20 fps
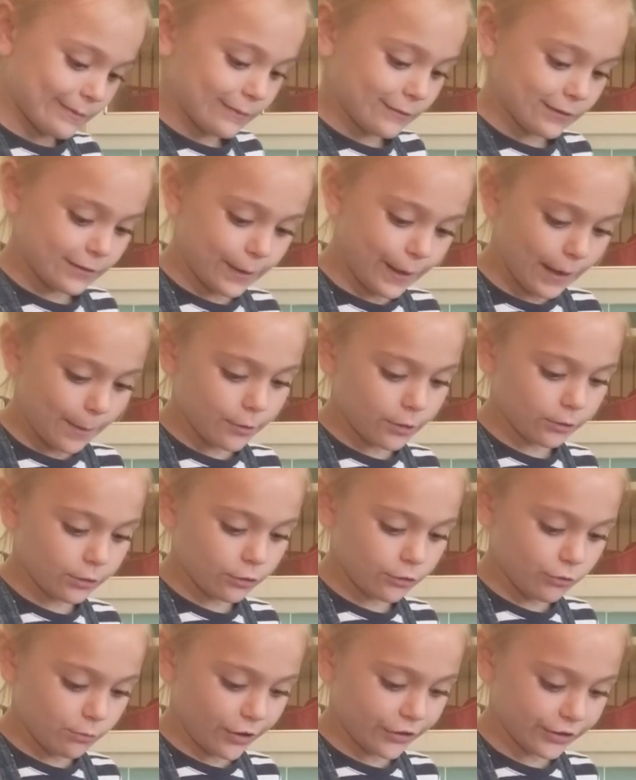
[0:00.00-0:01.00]
I think it's a little
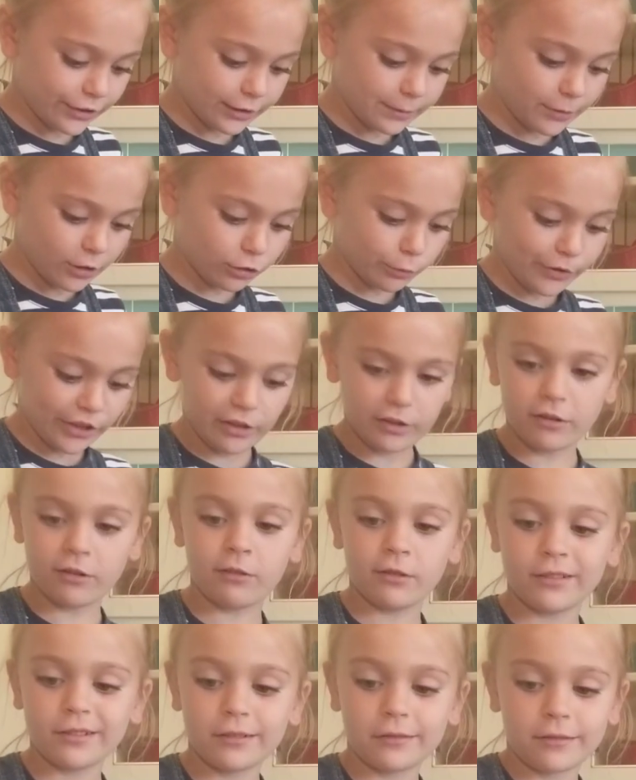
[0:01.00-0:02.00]
too much because it's still a bit.
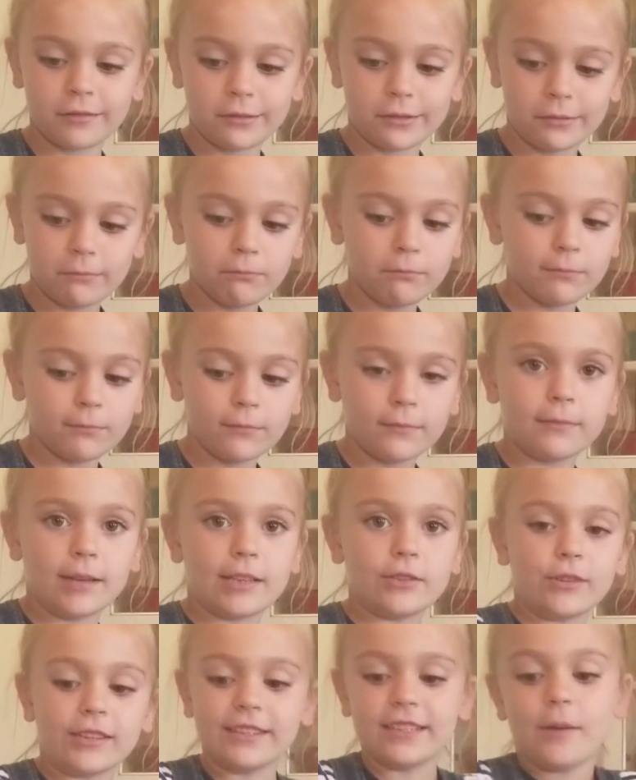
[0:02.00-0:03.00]
I
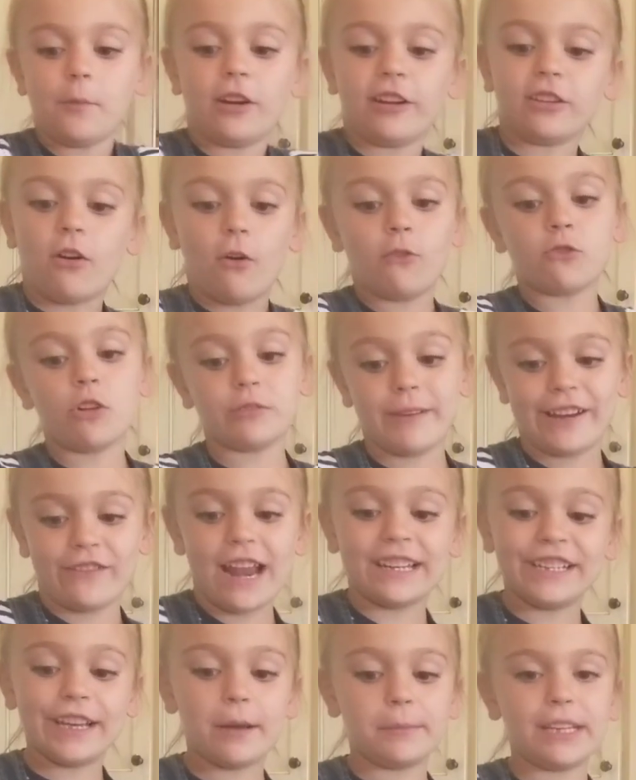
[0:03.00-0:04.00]
just get rid of overalls like
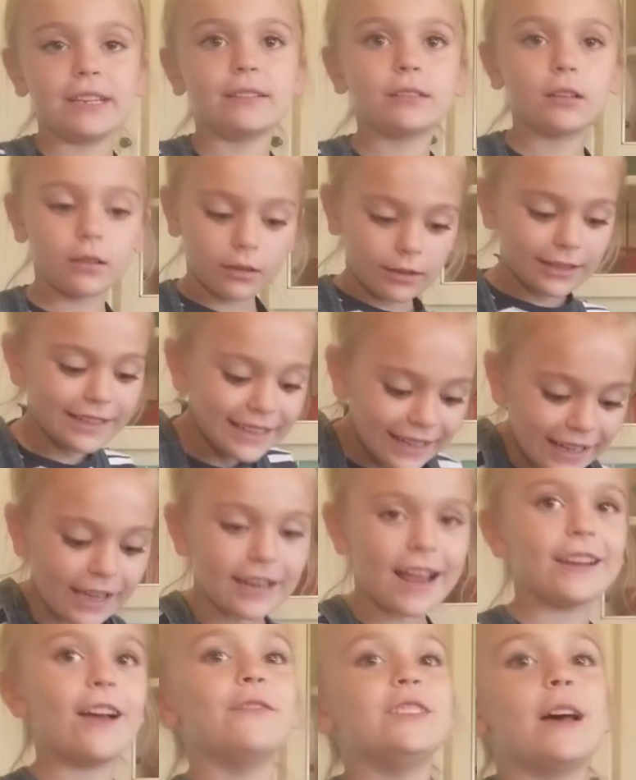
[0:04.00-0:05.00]
Randy baby. And
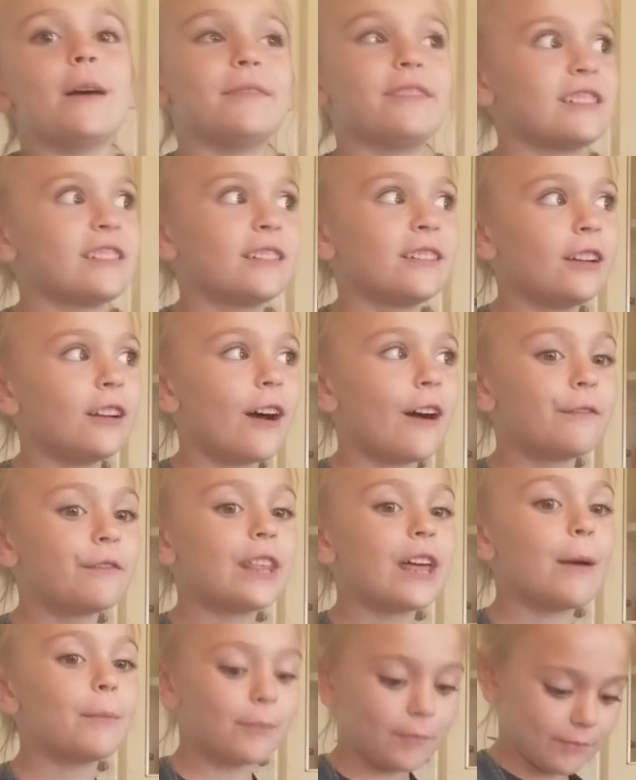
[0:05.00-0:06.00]
I love some.
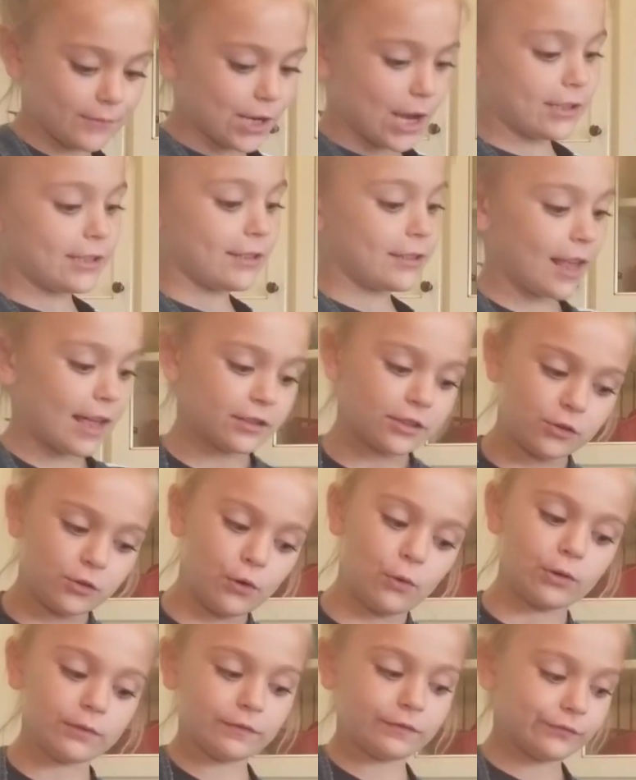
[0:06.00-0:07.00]
That's
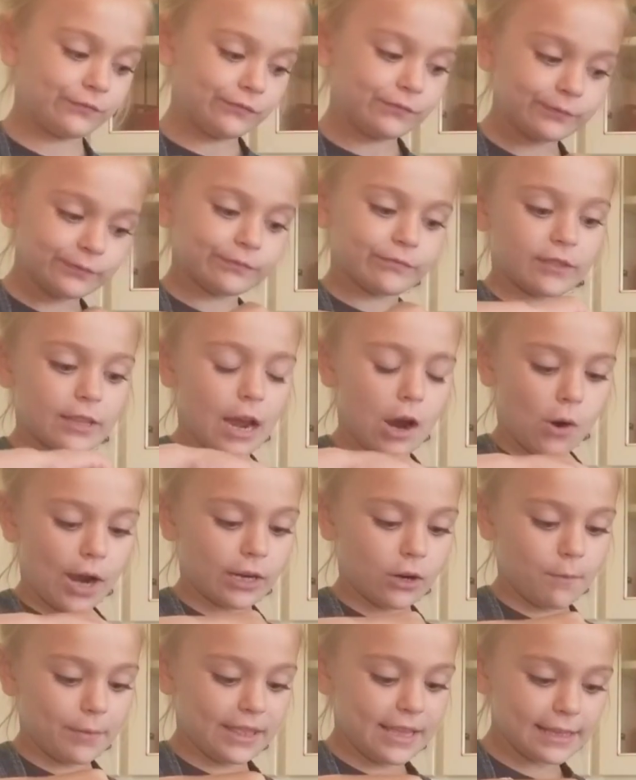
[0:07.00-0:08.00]
true. Now I
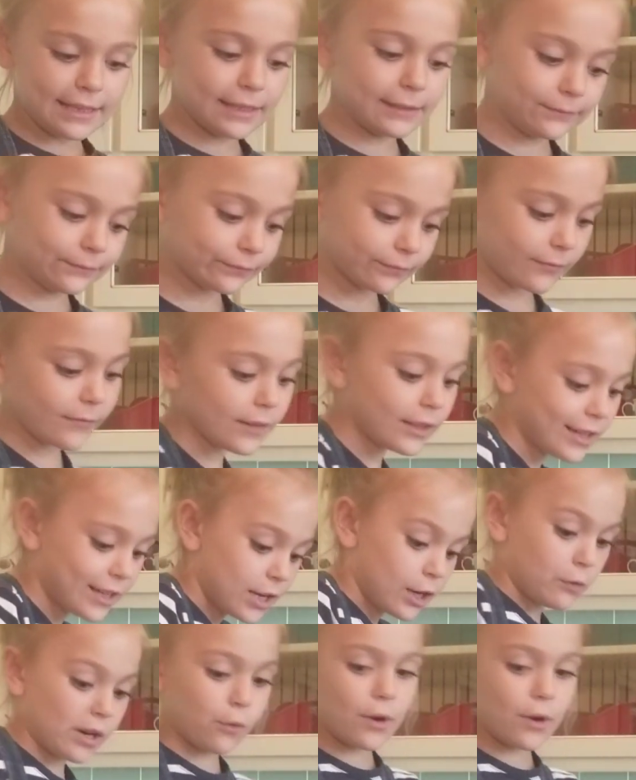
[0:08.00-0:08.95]
can open this. Do it